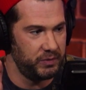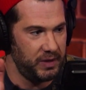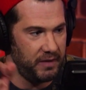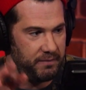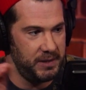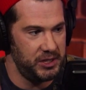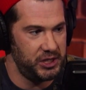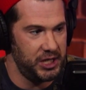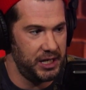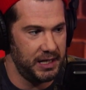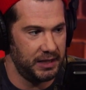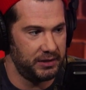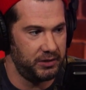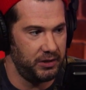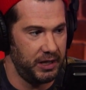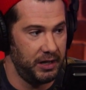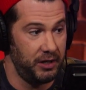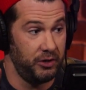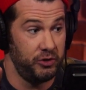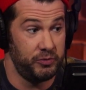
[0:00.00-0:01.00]
and we have BJ
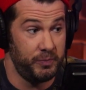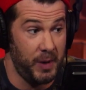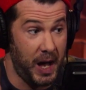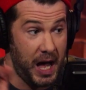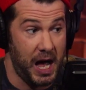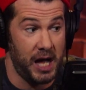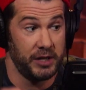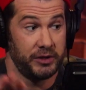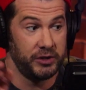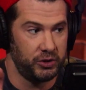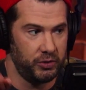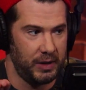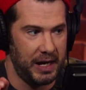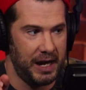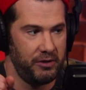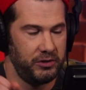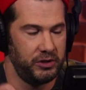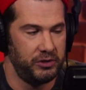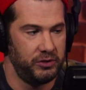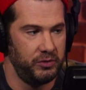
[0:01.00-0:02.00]
Dichter here who's on the
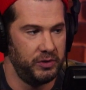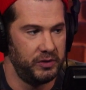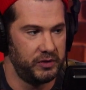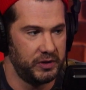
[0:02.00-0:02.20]
ground to